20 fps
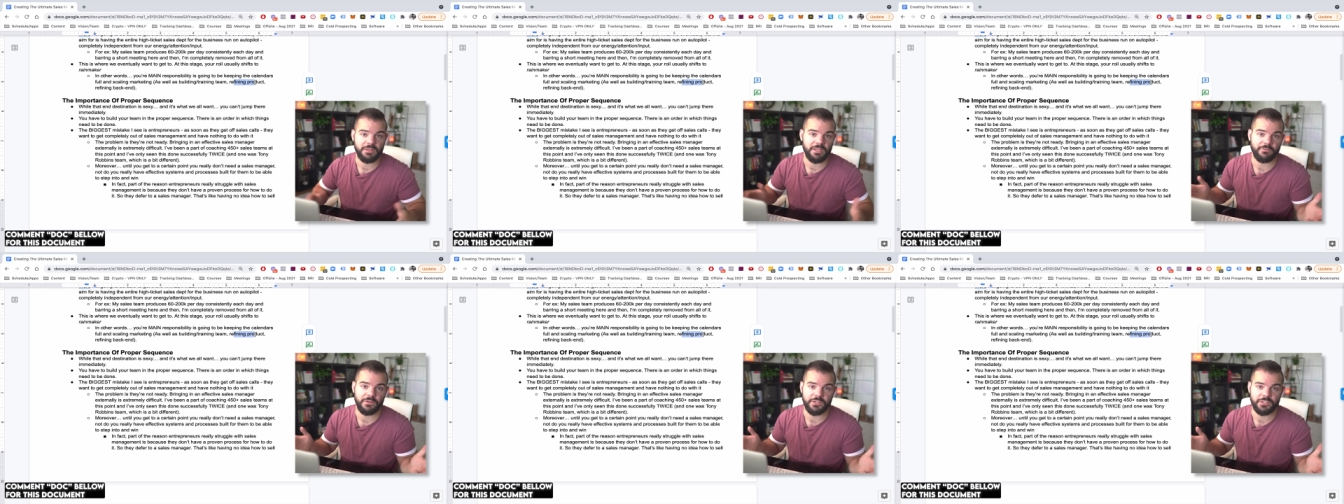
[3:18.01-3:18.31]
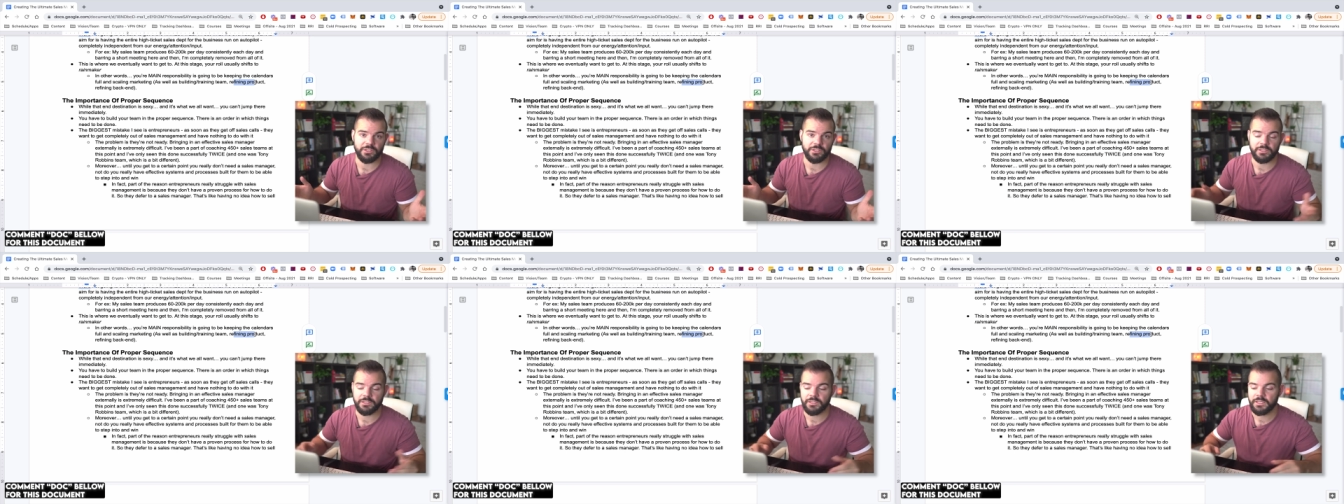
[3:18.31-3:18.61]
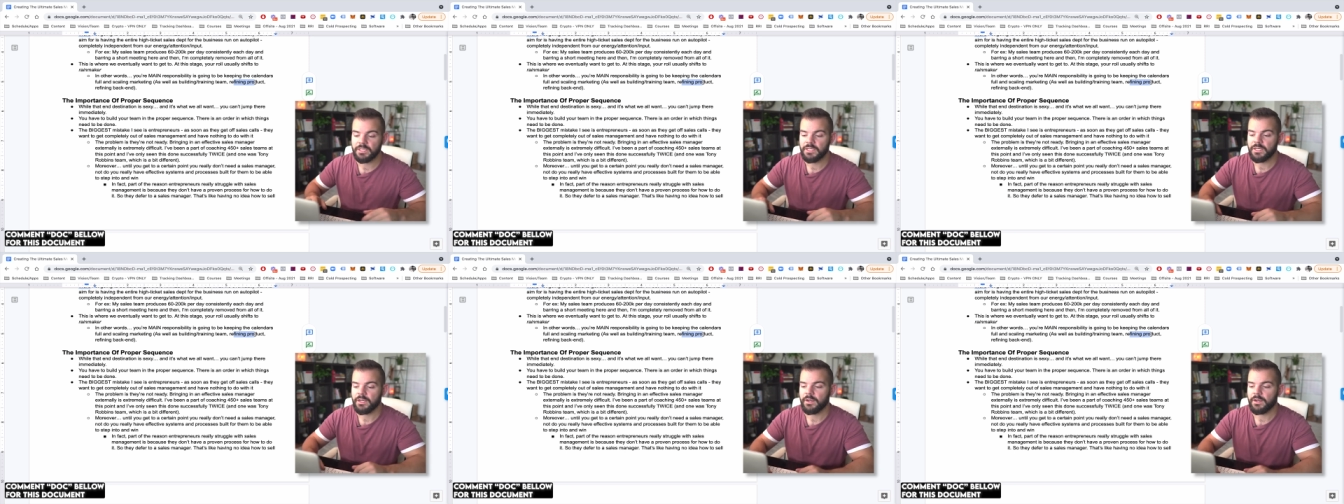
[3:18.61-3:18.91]
and then eventually
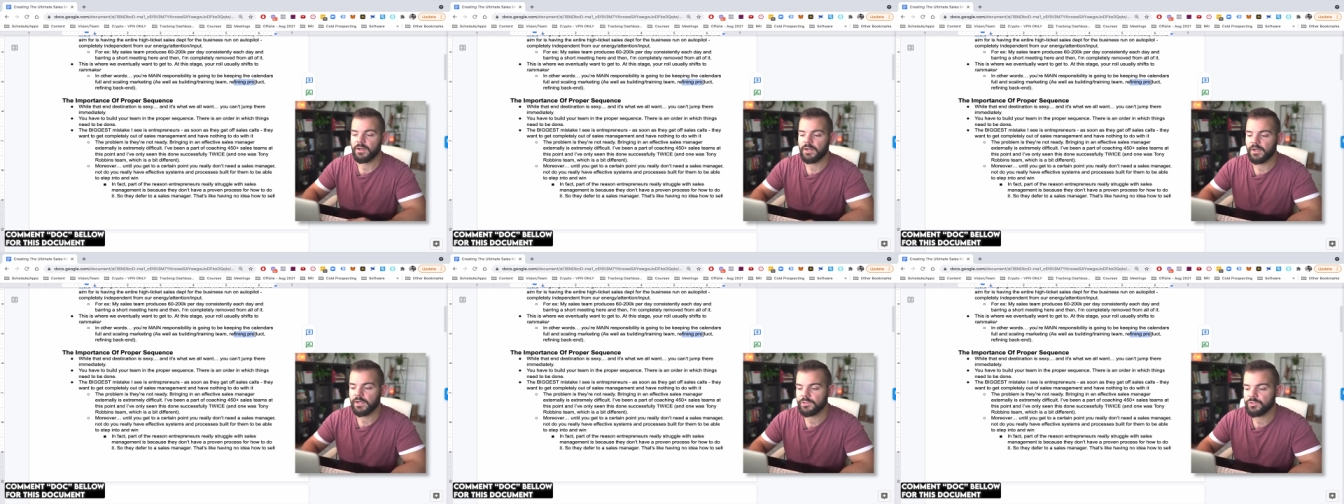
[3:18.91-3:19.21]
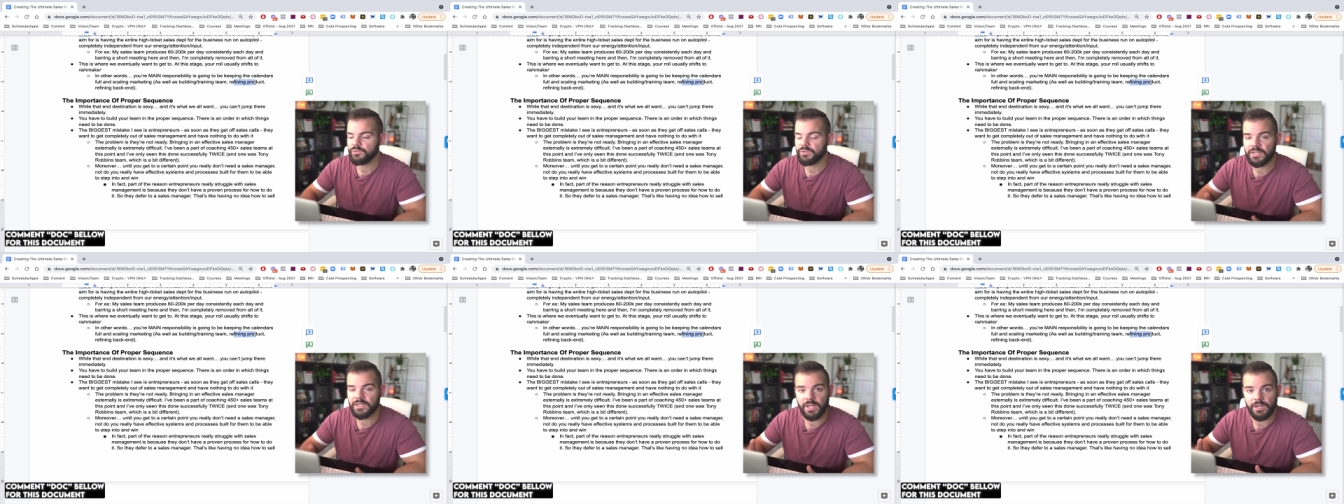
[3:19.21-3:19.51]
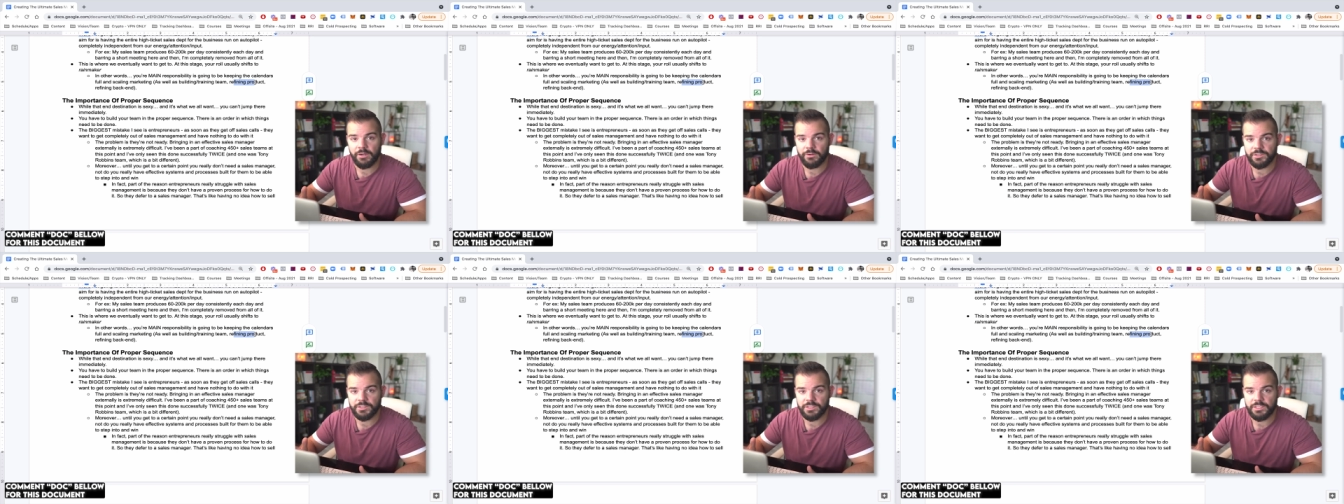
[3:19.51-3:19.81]
uh, you can
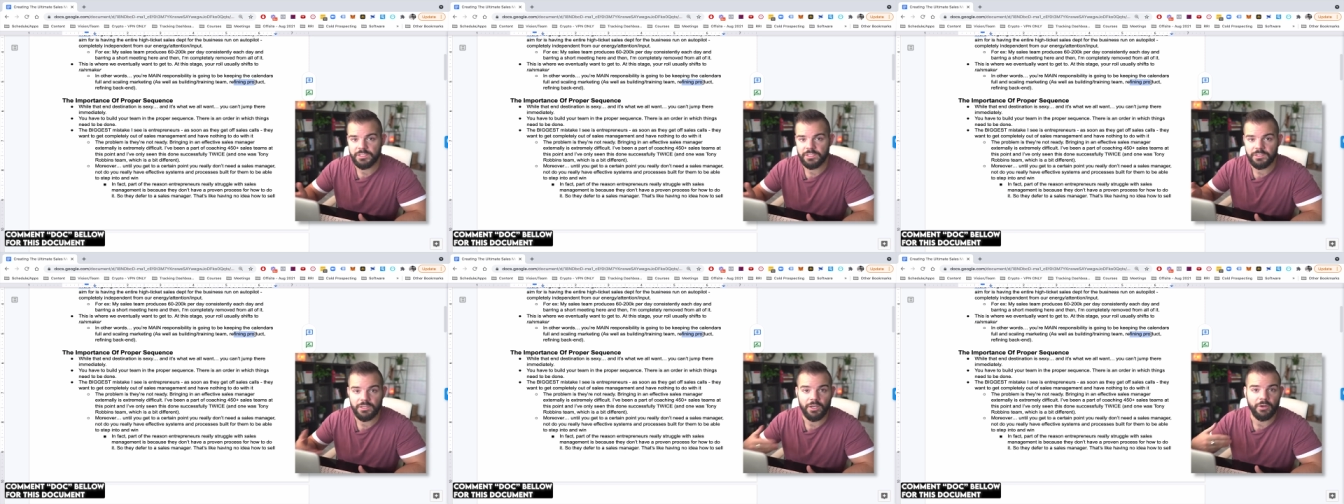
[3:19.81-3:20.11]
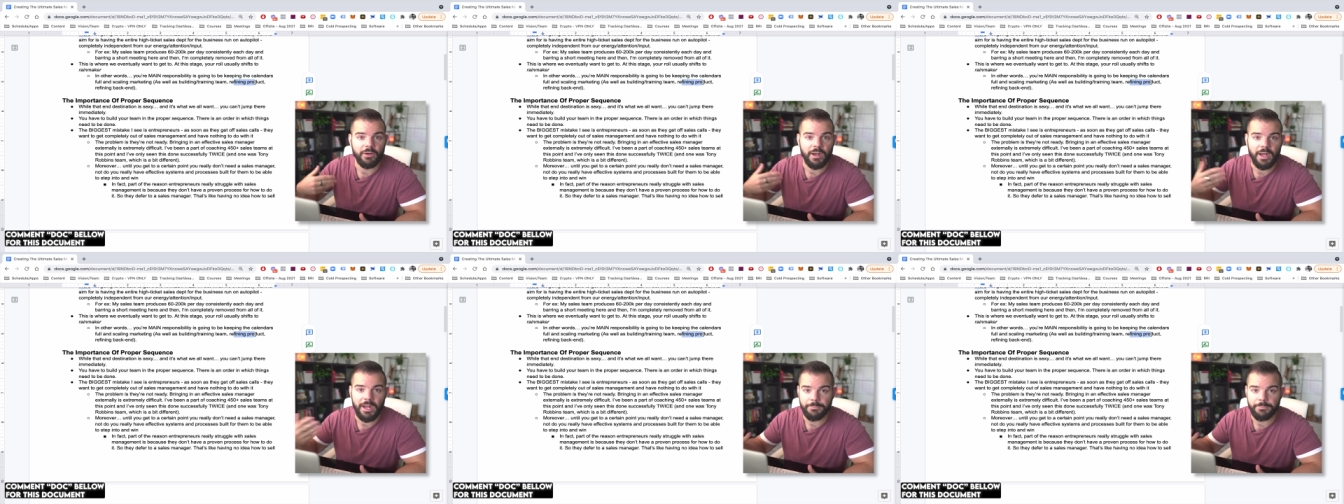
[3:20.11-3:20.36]
hire a CEO.